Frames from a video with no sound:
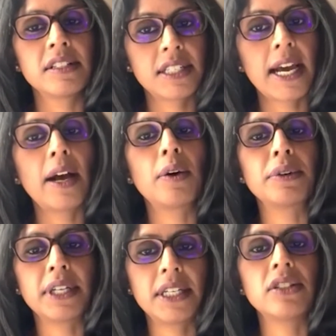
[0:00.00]

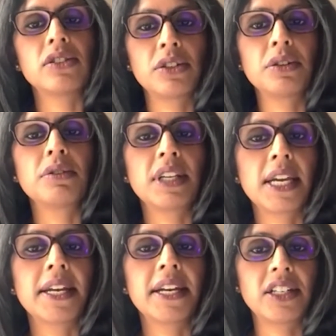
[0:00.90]
down into the
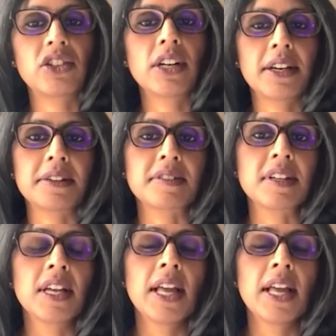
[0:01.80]
NHS.